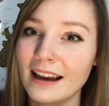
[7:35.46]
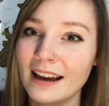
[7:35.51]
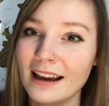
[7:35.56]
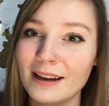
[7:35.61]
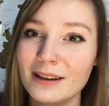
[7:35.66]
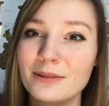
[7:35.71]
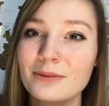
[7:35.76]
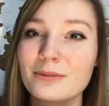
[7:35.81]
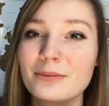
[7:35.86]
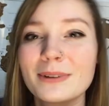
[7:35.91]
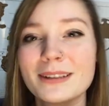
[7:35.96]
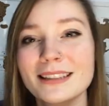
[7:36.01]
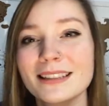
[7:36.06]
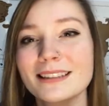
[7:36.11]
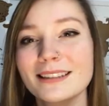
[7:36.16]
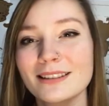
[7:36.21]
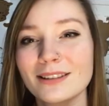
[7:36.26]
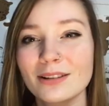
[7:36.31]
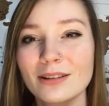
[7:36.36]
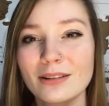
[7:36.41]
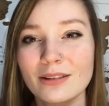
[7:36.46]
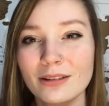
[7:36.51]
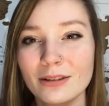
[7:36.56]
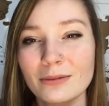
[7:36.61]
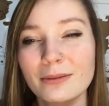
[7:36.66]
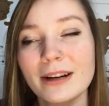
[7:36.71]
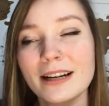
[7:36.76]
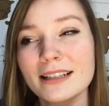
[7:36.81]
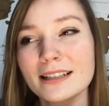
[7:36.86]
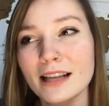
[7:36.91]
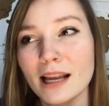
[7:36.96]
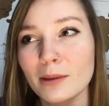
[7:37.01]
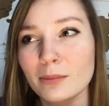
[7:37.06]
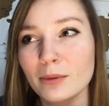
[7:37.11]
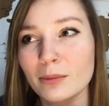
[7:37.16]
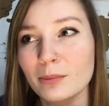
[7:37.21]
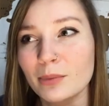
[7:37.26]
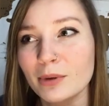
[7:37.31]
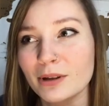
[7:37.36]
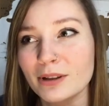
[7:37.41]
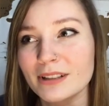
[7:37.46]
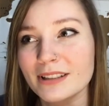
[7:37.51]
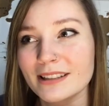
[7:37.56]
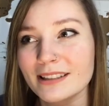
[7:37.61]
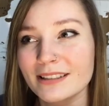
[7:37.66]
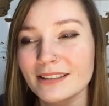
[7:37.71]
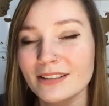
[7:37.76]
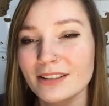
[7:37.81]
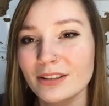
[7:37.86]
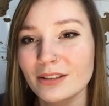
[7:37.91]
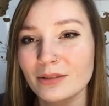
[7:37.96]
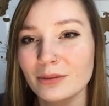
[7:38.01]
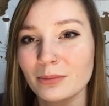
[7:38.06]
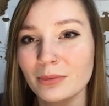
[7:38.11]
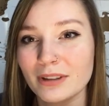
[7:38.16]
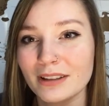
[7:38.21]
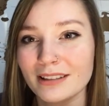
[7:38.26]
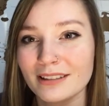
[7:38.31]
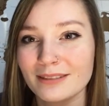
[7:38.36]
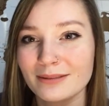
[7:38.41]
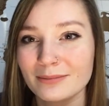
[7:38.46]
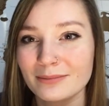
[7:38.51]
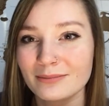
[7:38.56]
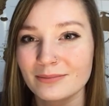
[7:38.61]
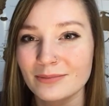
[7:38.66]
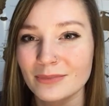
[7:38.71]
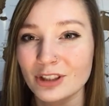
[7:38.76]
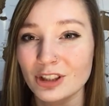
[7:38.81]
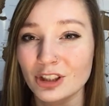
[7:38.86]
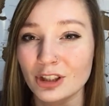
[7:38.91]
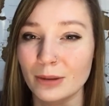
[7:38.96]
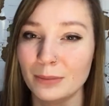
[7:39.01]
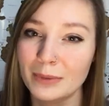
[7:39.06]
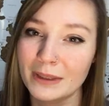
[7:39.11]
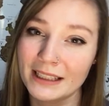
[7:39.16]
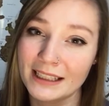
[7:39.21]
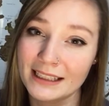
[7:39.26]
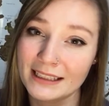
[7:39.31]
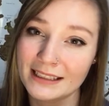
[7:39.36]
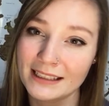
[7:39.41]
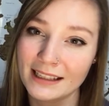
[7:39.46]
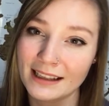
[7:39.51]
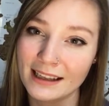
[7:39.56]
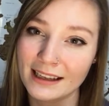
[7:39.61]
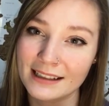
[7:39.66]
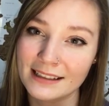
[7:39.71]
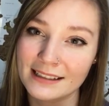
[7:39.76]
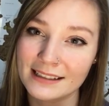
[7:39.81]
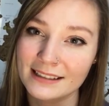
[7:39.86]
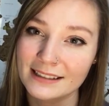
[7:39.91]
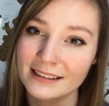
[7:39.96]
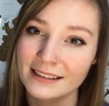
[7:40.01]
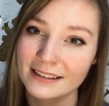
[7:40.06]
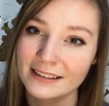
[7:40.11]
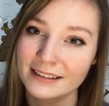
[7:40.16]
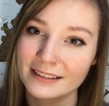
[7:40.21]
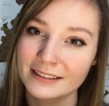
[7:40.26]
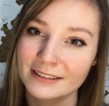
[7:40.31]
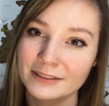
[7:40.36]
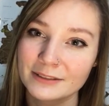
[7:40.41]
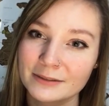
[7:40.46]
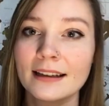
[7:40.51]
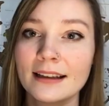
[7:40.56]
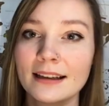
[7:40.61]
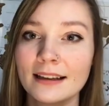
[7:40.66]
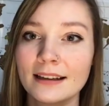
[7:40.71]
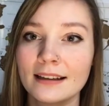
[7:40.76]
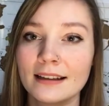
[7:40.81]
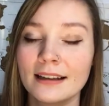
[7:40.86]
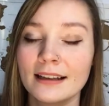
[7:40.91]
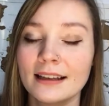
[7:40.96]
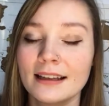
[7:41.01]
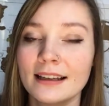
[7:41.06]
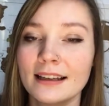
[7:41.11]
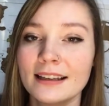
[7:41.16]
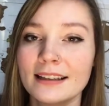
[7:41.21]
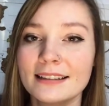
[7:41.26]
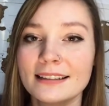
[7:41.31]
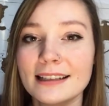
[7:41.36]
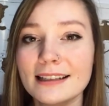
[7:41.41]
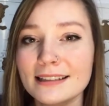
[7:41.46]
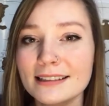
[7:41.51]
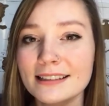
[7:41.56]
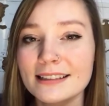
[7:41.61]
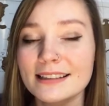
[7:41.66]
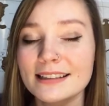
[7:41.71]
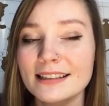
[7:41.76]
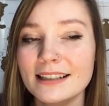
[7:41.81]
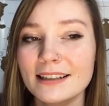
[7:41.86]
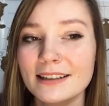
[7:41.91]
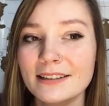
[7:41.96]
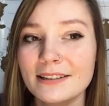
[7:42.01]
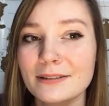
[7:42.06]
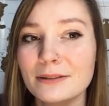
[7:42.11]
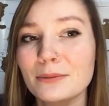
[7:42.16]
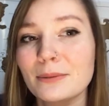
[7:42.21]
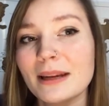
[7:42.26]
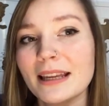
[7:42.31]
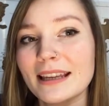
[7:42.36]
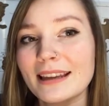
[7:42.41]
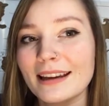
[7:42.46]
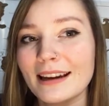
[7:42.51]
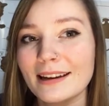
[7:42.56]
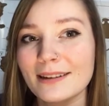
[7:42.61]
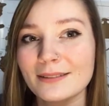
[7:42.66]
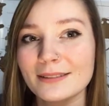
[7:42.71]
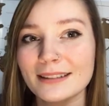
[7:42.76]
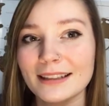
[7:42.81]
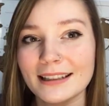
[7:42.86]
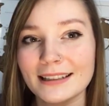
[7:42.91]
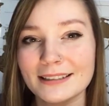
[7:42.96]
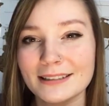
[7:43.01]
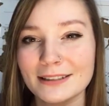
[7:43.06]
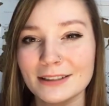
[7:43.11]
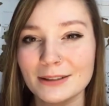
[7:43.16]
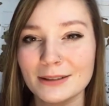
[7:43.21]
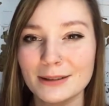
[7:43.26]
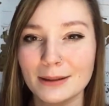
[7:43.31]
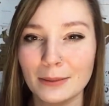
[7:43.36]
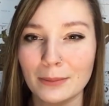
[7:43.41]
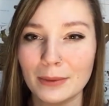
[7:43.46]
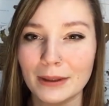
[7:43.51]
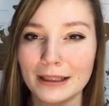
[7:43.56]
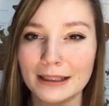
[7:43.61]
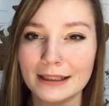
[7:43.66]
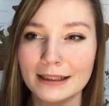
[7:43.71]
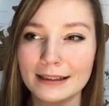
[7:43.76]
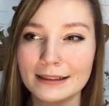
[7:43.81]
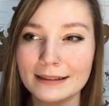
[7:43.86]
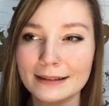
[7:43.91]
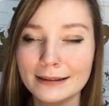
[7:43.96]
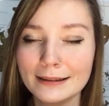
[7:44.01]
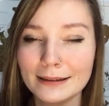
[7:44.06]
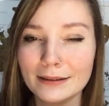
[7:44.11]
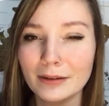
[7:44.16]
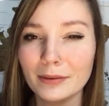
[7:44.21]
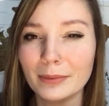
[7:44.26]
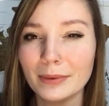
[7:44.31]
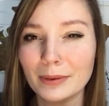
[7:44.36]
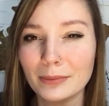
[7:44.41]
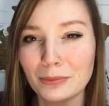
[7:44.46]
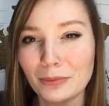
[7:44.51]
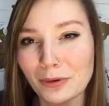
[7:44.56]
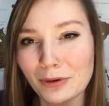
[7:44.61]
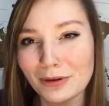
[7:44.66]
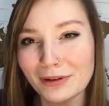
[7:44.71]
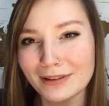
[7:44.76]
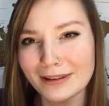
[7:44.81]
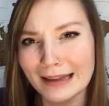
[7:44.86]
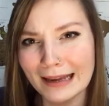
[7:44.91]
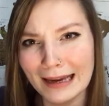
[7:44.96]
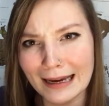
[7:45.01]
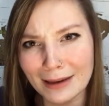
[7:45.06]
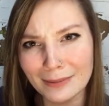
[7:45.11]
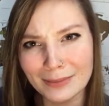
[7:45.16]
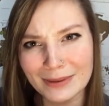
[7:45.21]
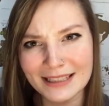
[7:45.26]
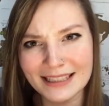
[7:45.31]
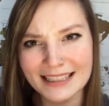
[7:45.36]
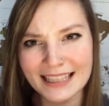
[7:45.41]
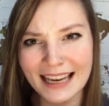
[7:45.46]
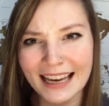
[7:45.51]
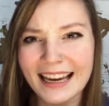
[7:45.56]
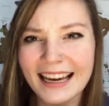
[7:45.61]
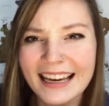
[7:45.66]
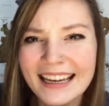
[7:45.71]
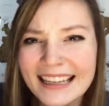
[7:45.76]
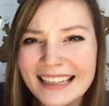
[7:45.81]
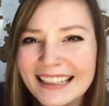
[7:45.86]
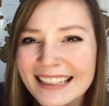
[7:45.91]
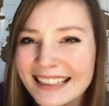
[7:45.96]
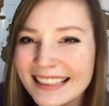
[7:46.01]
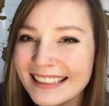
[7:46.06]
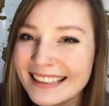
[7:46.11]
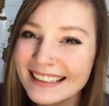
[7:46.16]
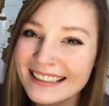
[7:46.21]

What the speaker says: I wasn't the right type of person to be jumping into that. Next week, I would like to do something a little bit more on the happy side.